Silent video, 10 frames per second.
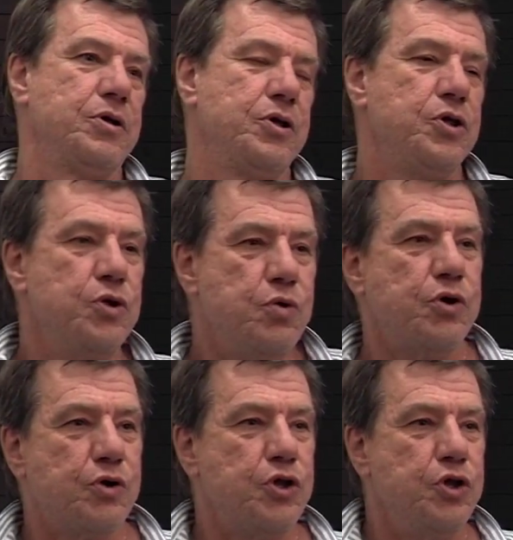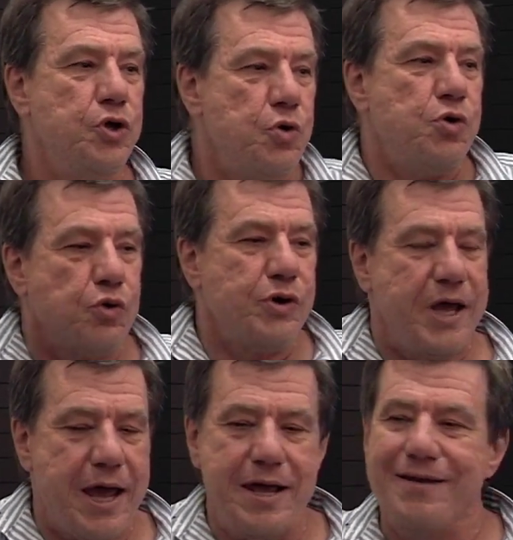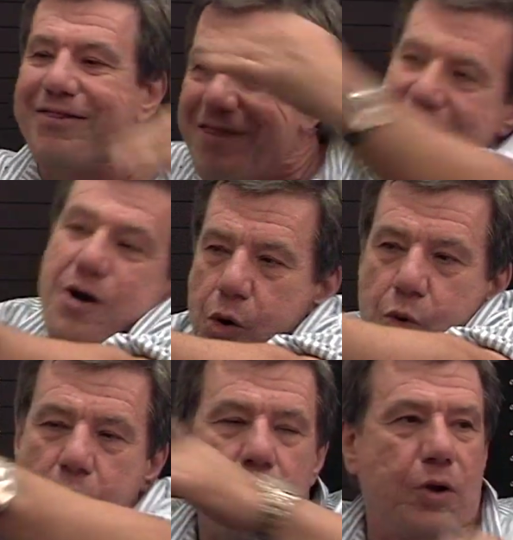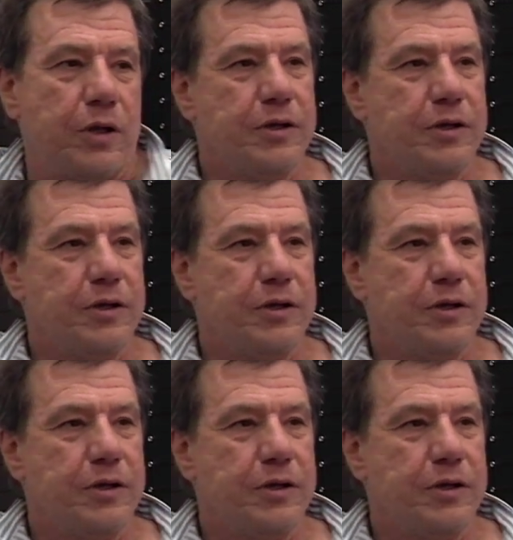You create their world.